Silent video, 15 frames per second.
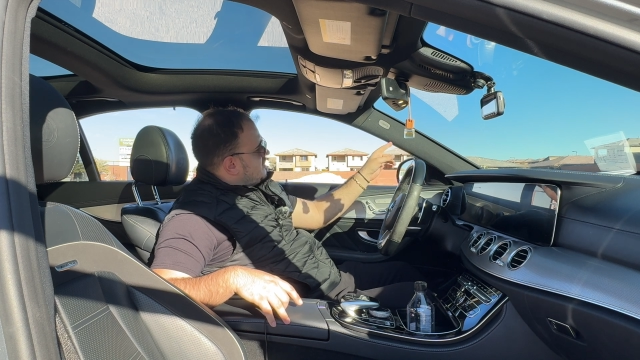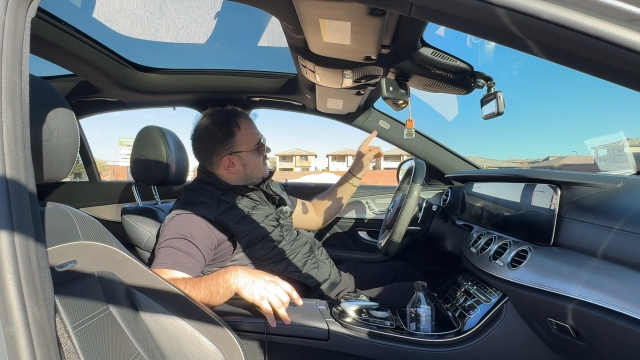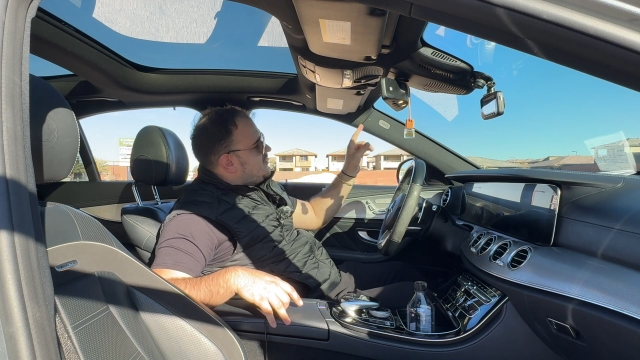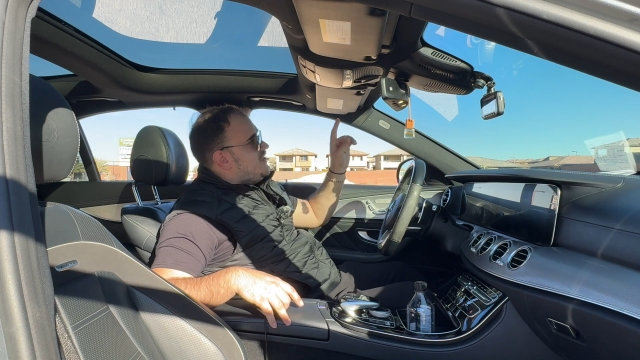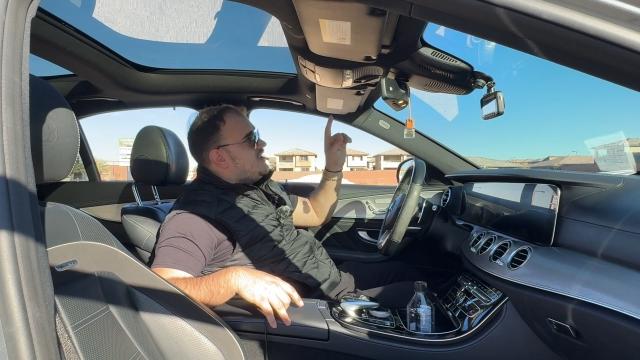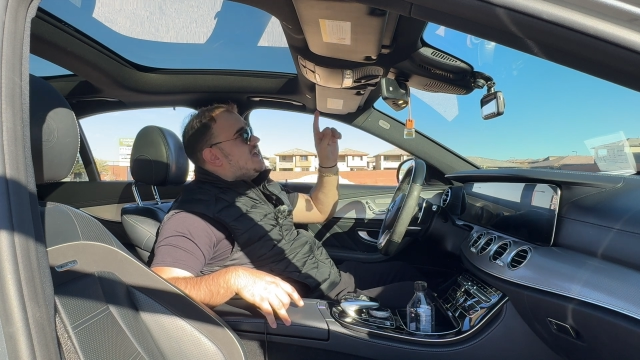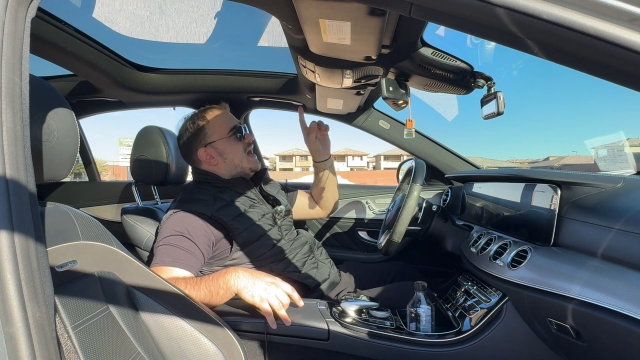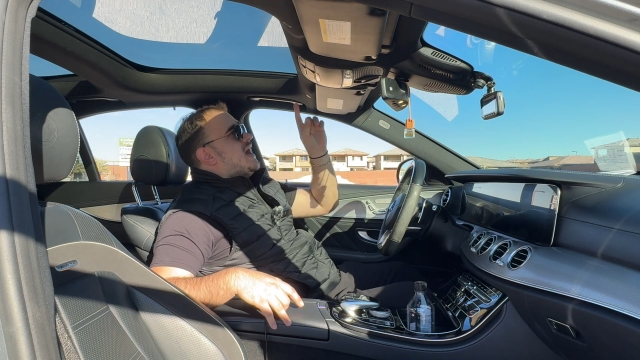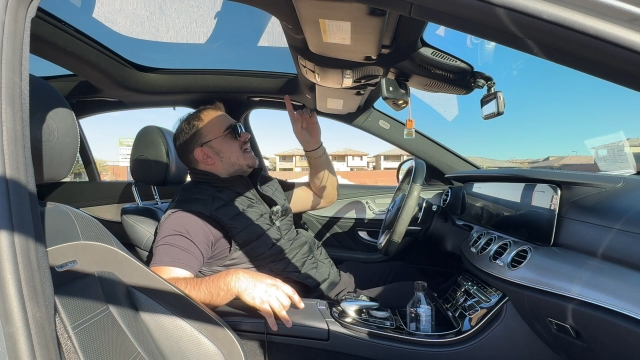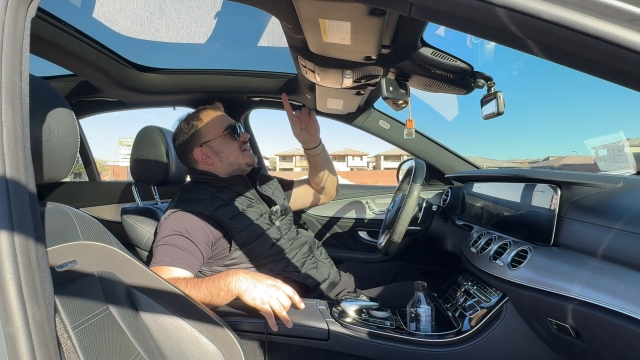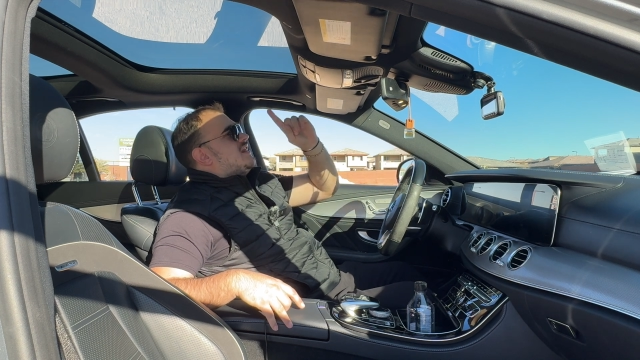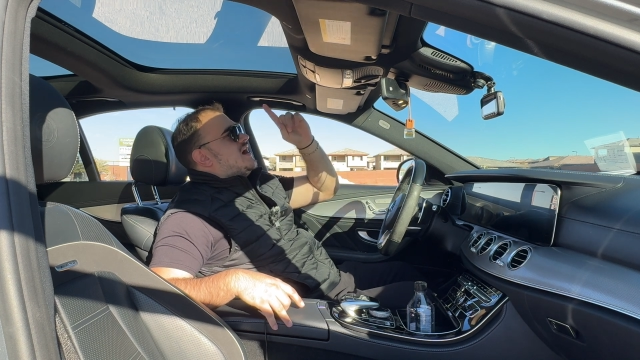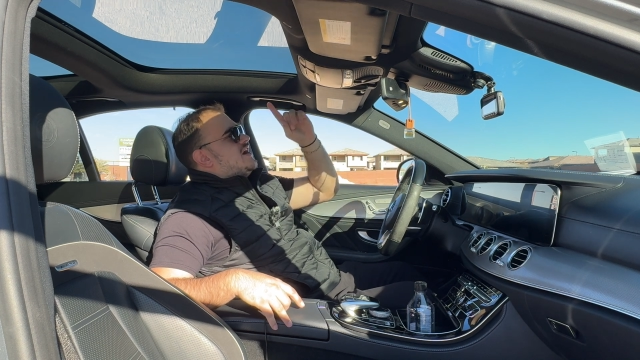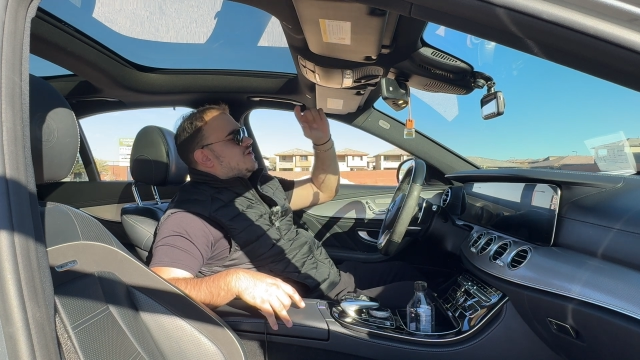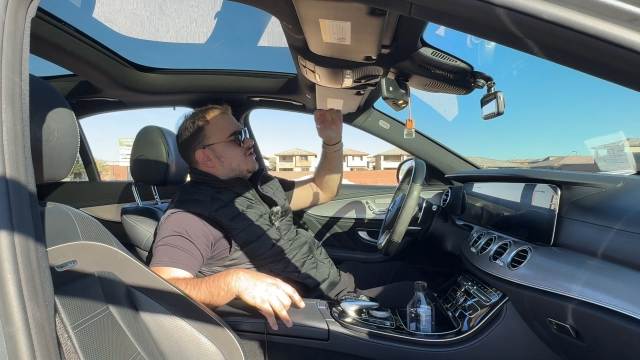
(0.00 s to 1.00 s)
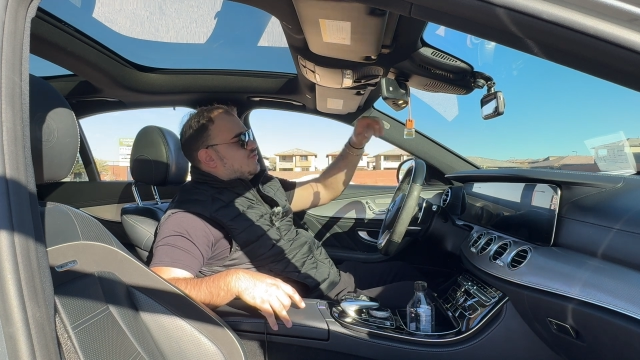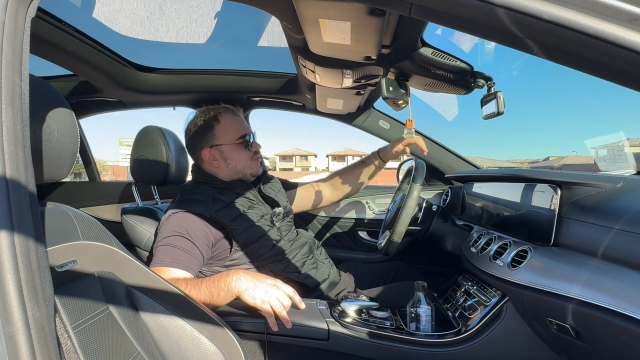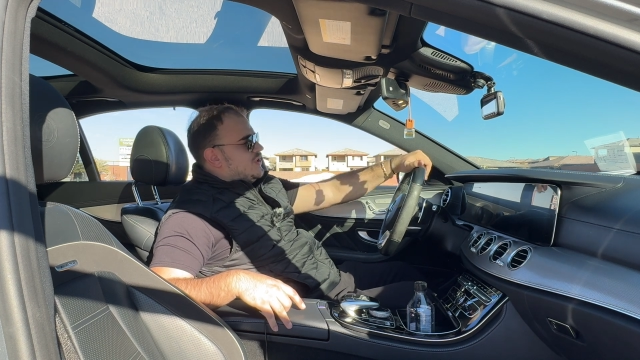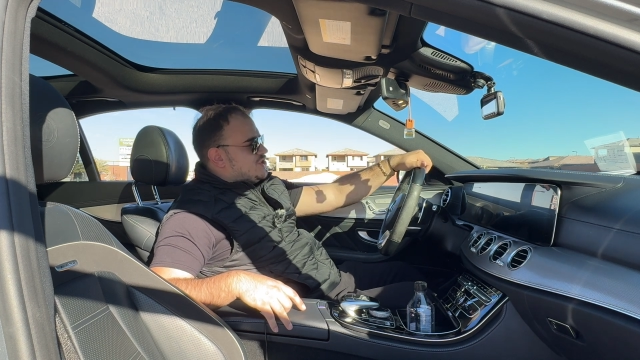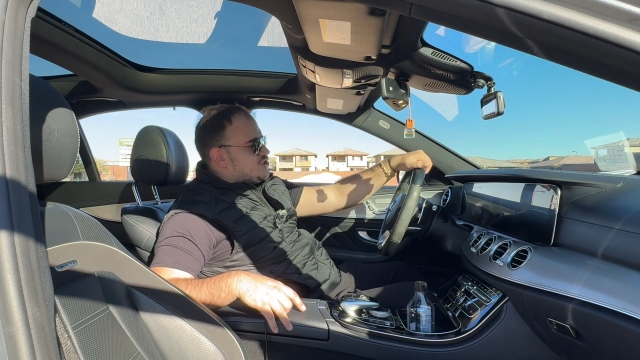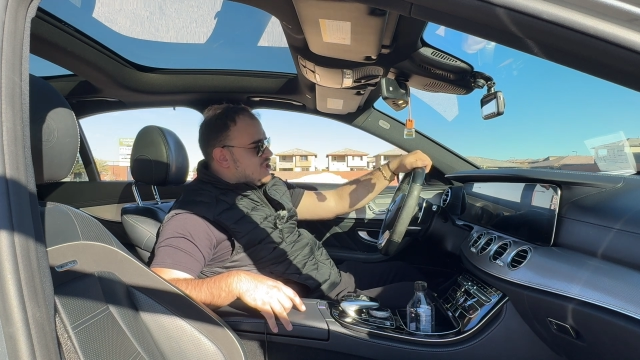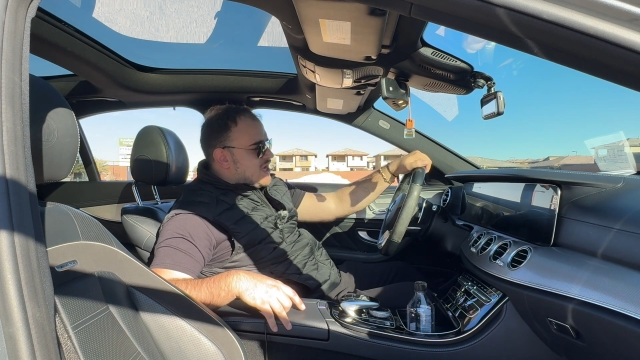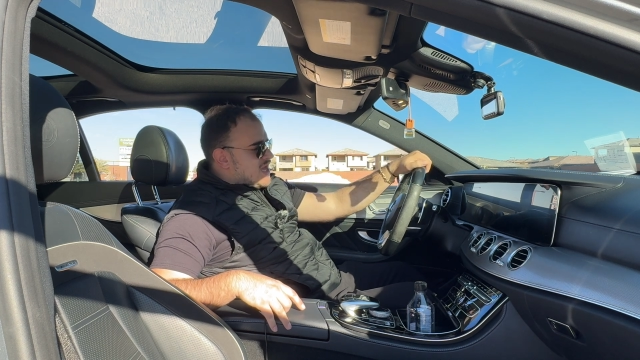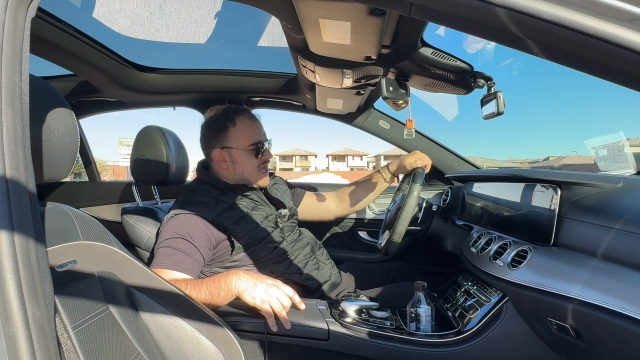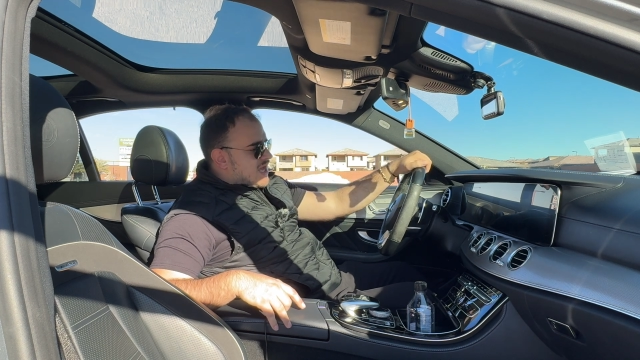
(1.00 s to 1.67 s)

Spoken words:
the headliner, which